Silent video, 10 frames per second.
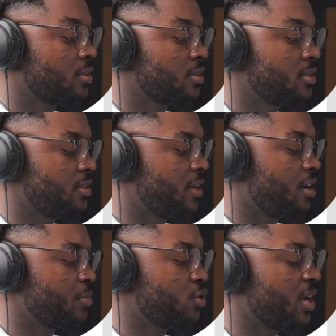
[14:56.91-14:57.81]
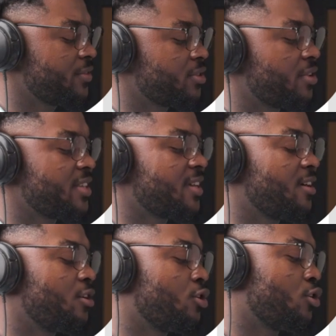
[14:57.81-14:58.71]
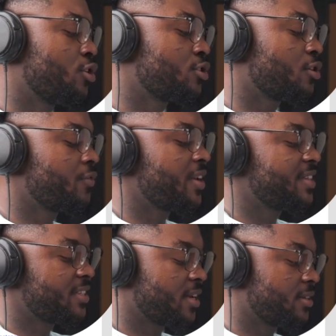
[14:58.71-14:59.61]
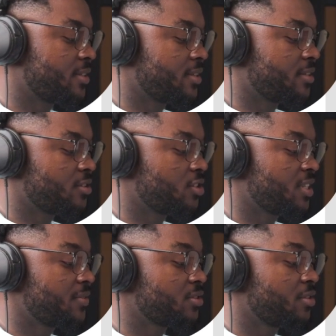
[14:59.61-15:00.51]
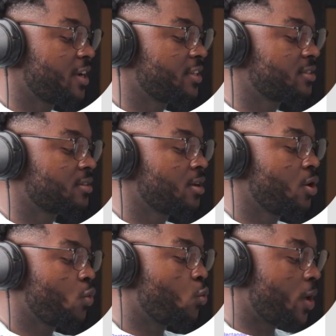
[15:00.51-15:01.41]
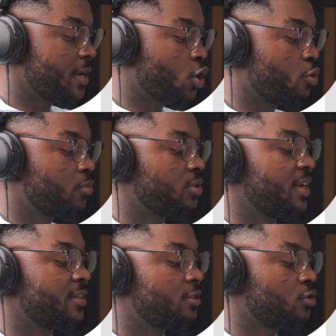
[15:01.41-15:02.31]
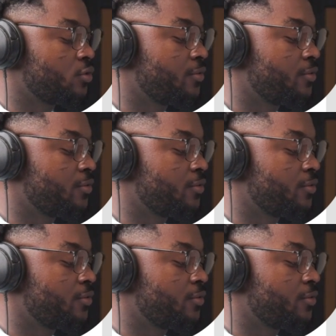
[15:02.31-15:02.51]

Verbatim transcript: setup, you don't have to create a lot of instances. You just have to create one component, two